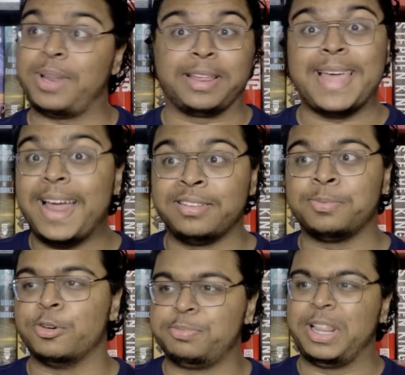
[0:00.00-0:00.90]
like that is
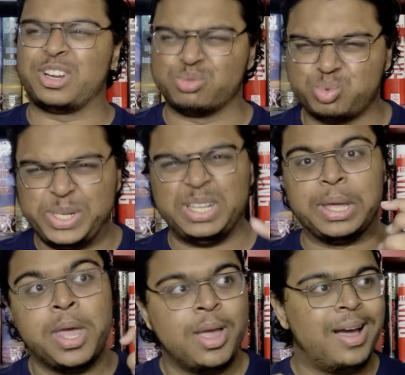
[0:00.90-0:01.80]
supposed to be like a really
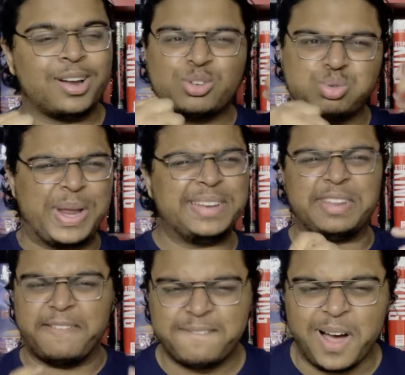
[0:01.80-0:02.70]

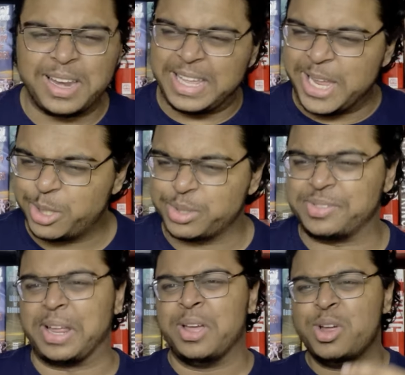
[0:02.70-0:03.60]
crazy, fun,
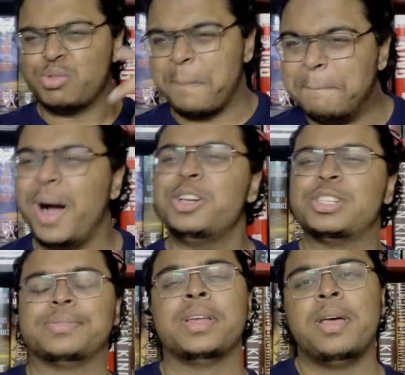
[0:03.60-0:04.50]
interesting,
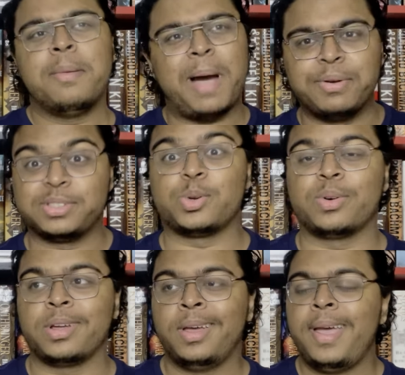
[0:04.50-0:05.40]
rambunctious pirate
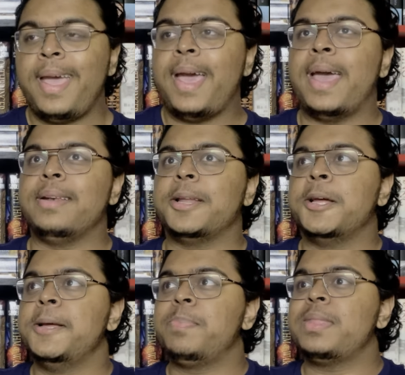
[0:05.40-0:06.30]
story. And
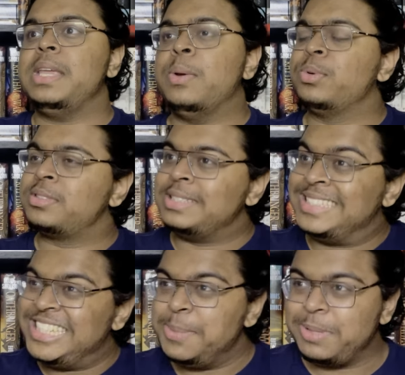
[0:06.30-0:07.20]
it was
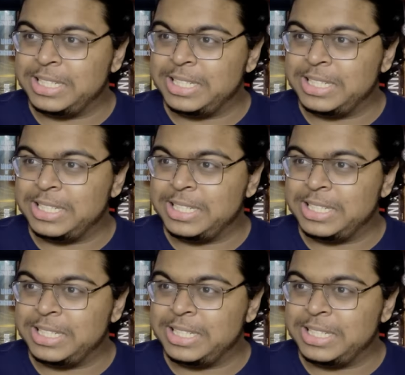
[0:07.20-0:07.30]
deeply,